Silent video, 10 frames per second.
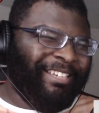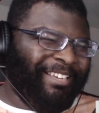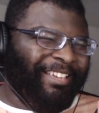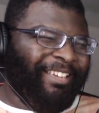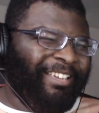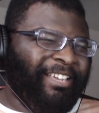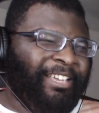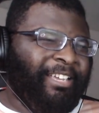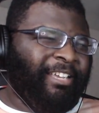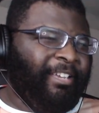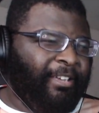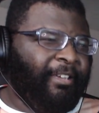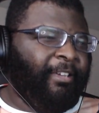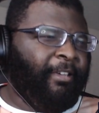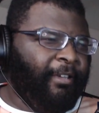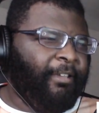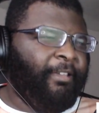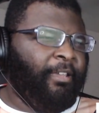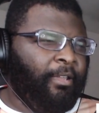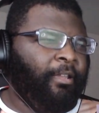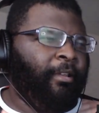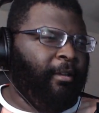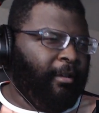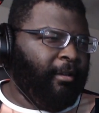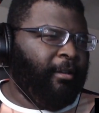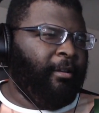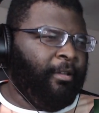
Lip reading: Nobody speaks.